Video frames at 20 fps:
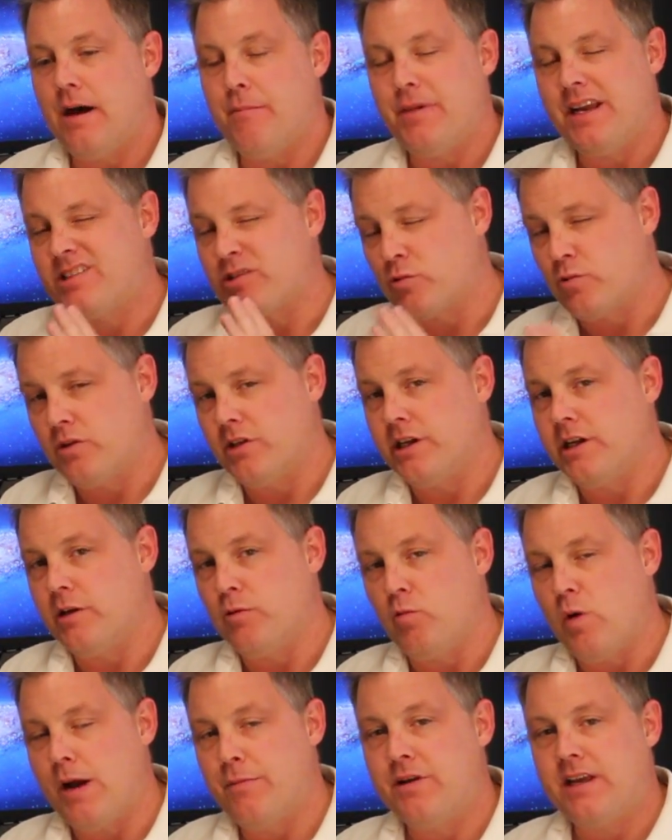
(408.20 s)
Makes a really
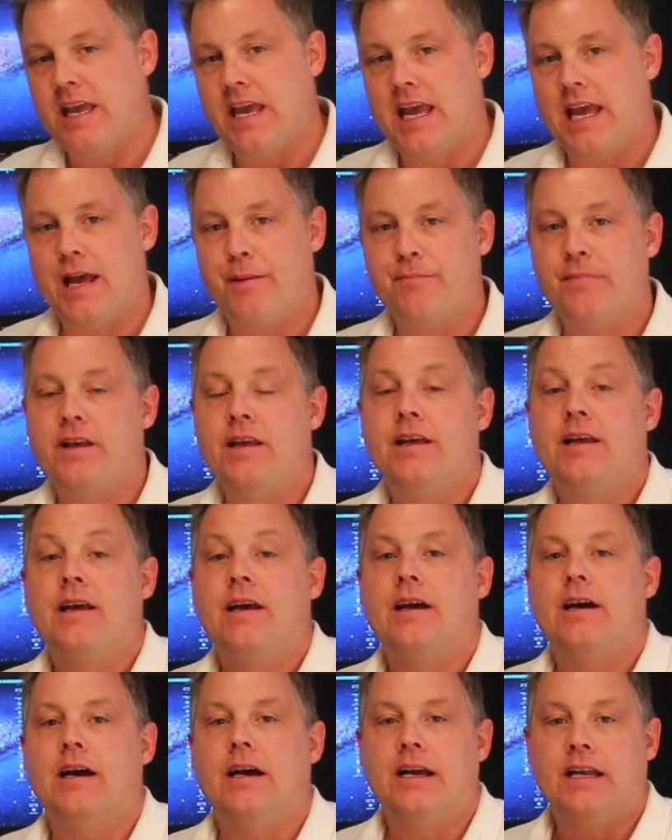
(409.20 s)
good webcam.
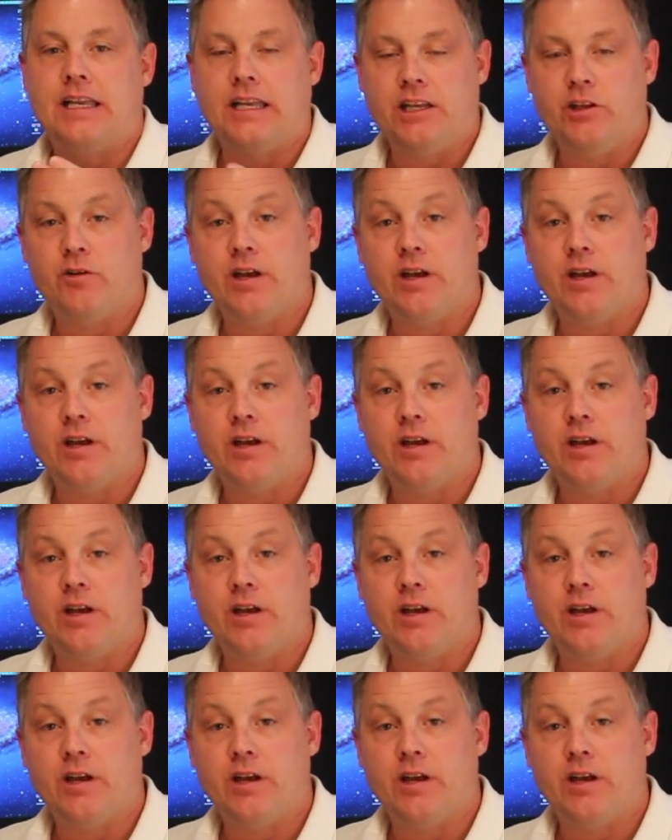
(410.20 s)
Again,